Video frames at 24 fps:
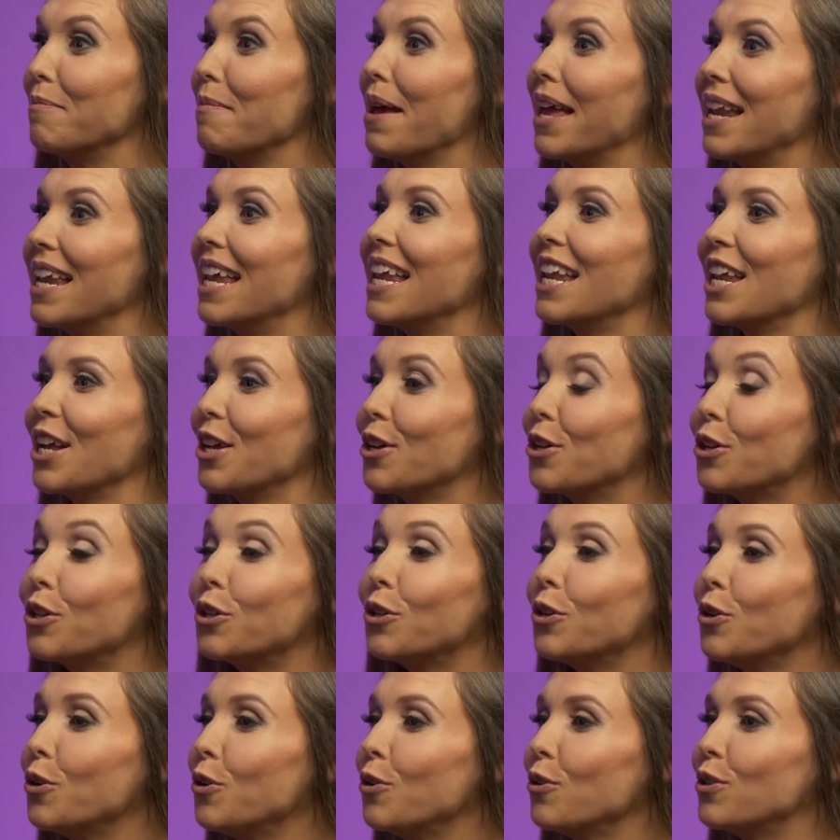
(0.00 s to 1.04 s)
And it
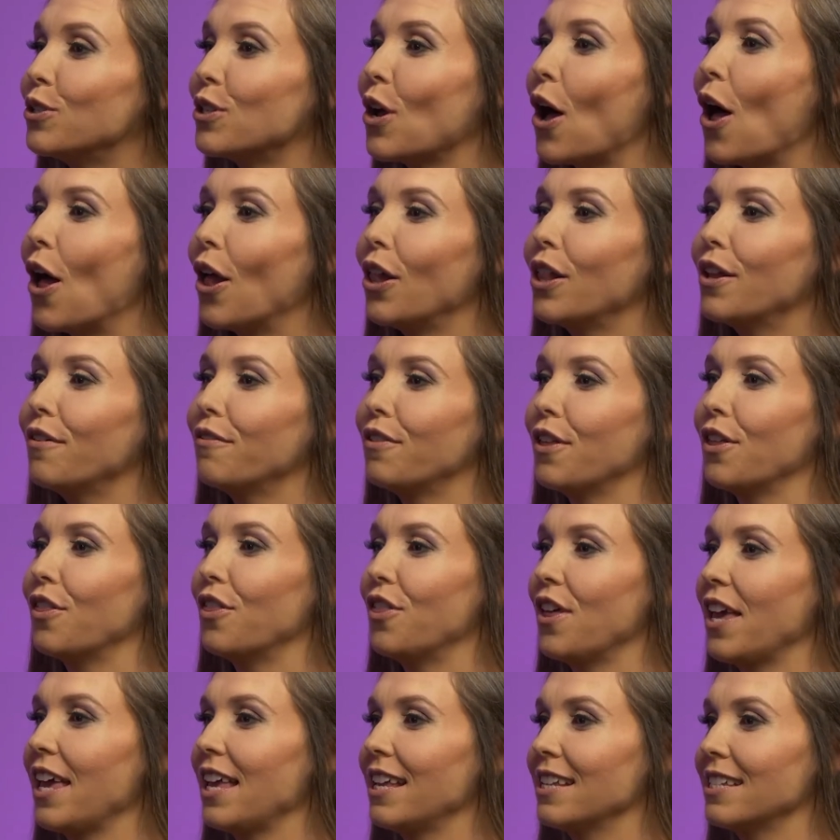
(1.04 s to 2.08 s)
includes all of the
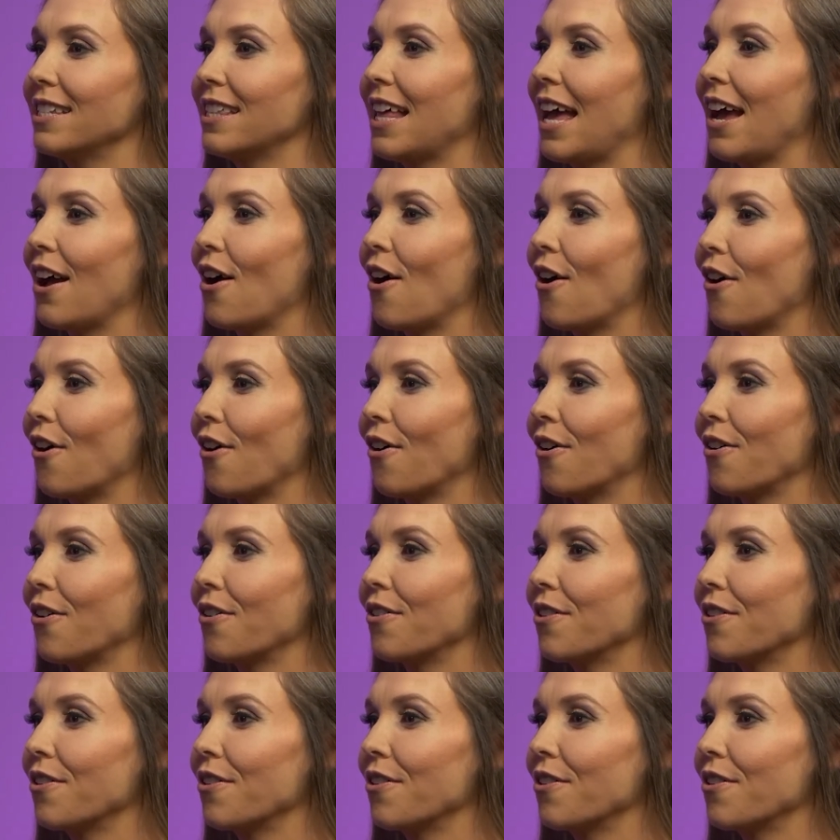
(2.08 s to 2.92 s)
things that are